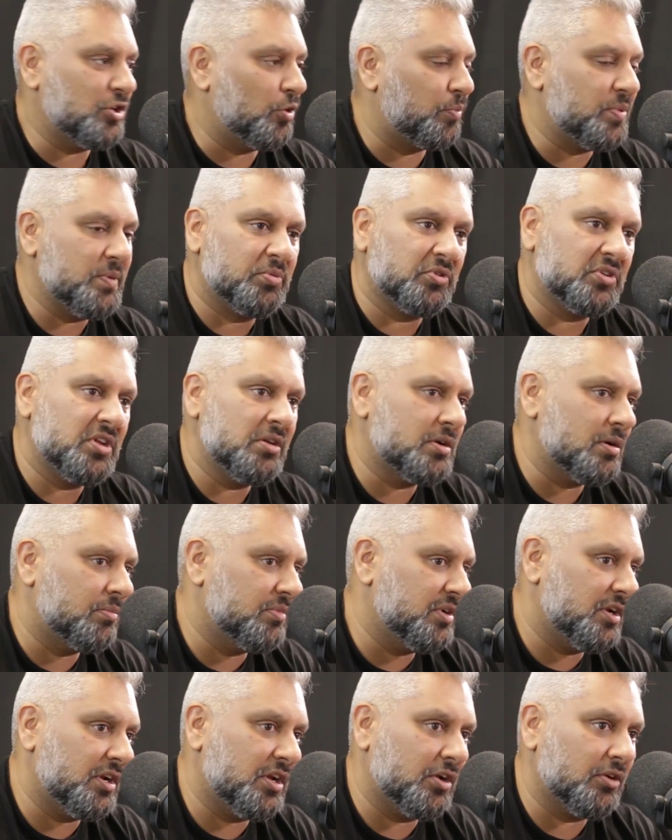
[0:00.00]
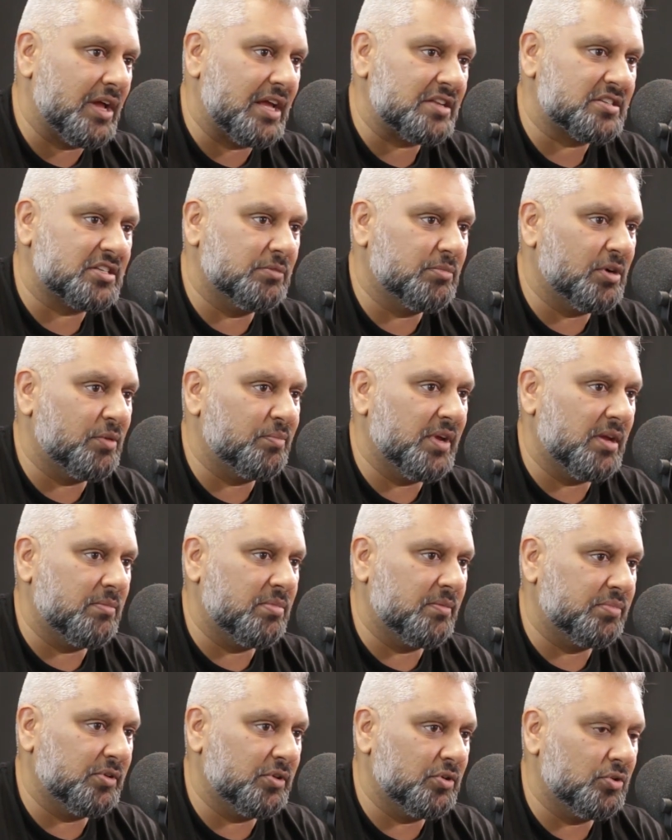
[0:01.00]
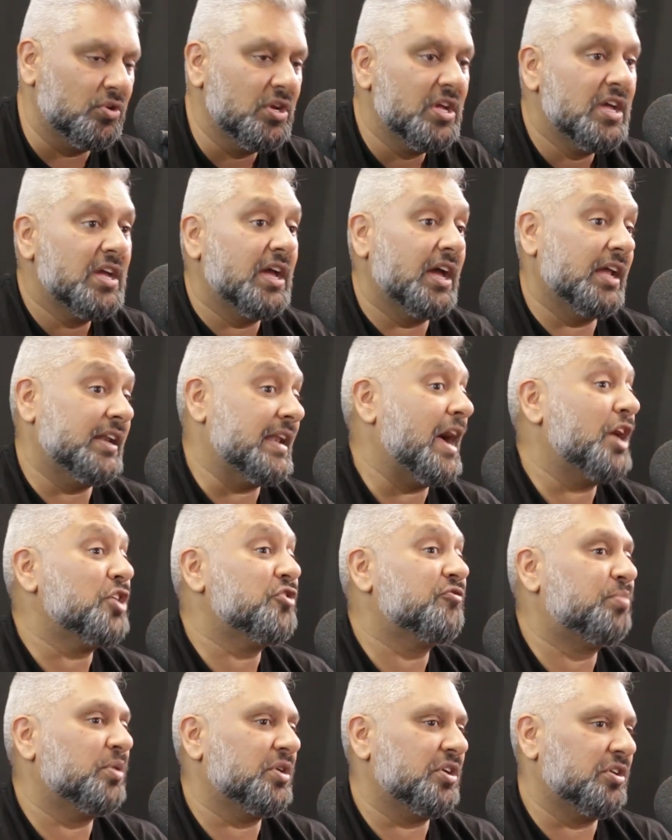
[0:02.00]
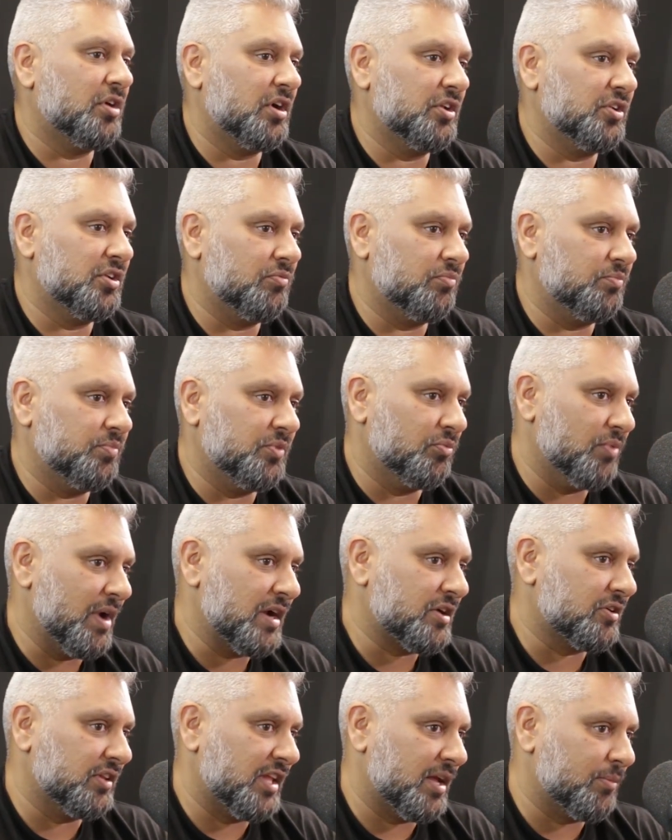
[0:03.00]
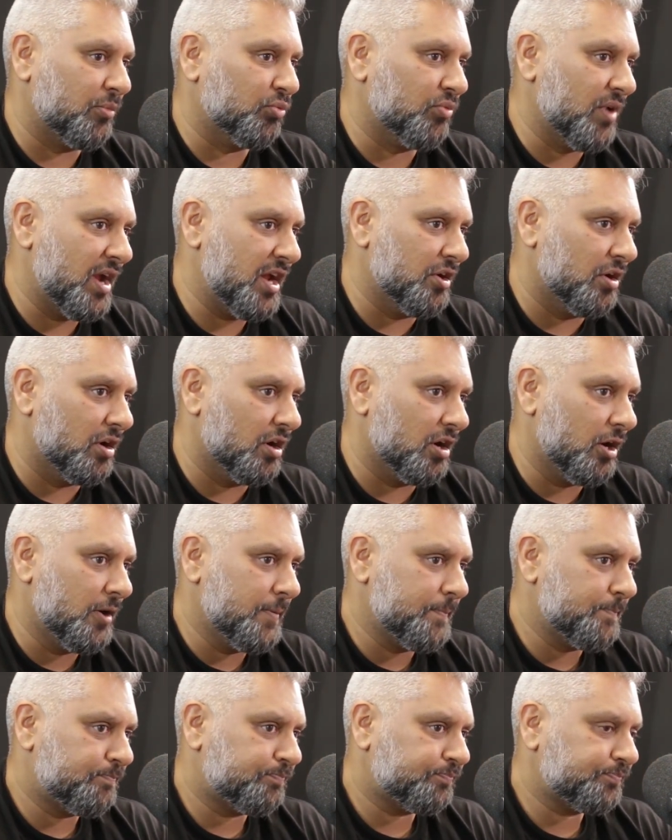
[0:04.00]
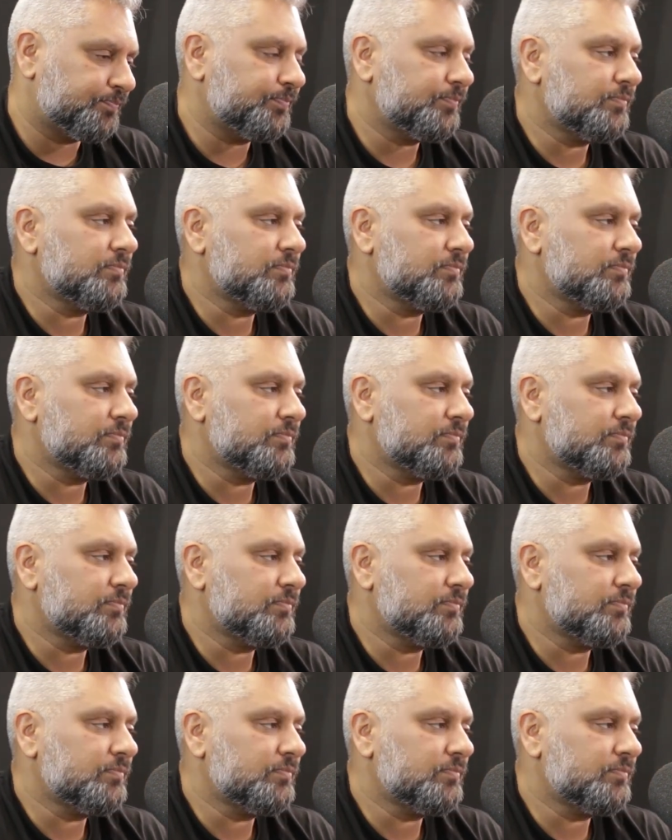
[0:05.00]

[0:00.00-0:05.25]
"Yo, people keep coming in here and asking about baby blue," and now you've put it on the, the record label radar. Yeah.